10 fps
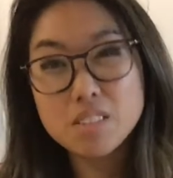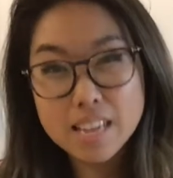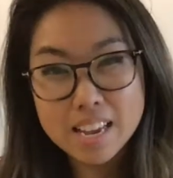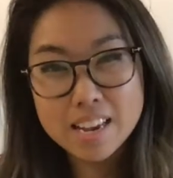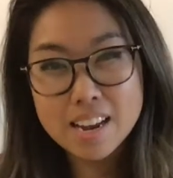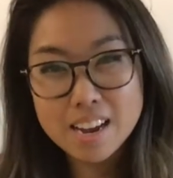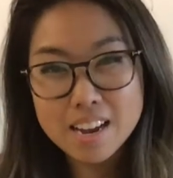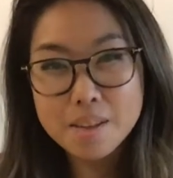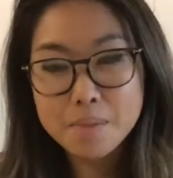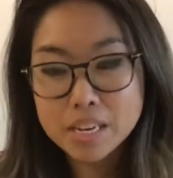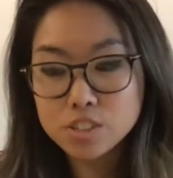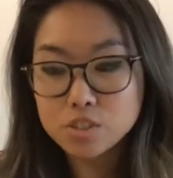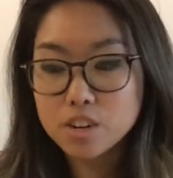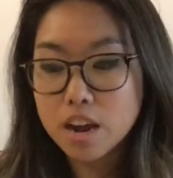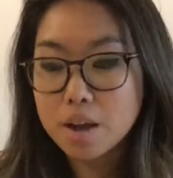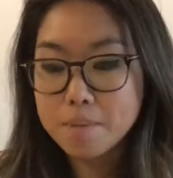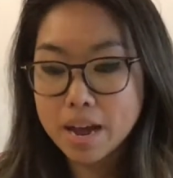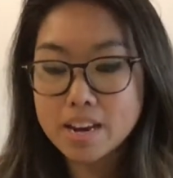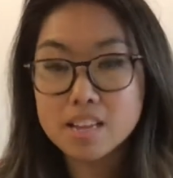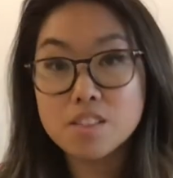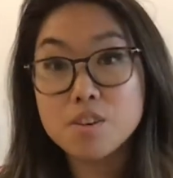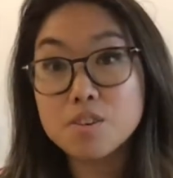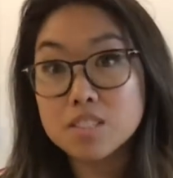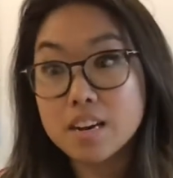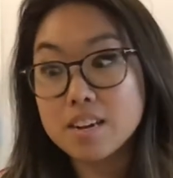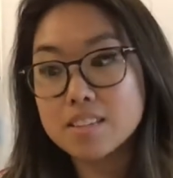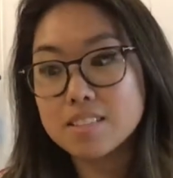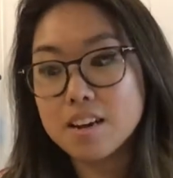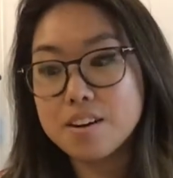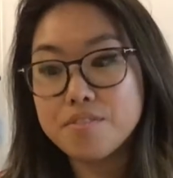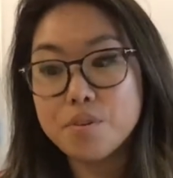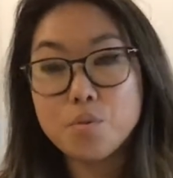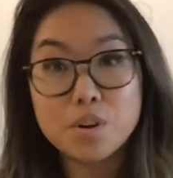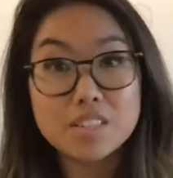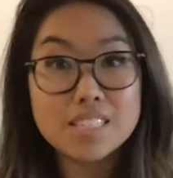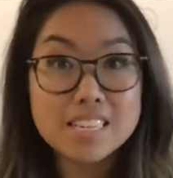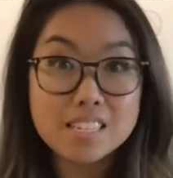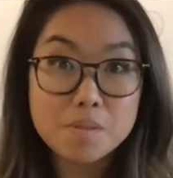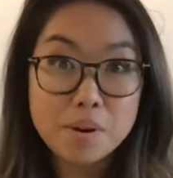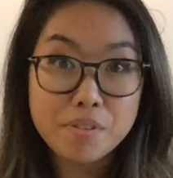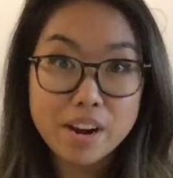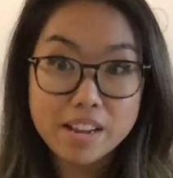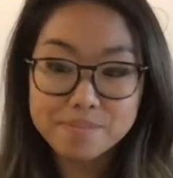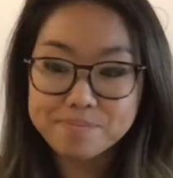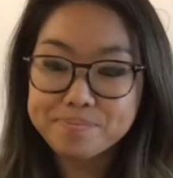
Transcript: can I make sure I'm adding those kinds of words into my writing?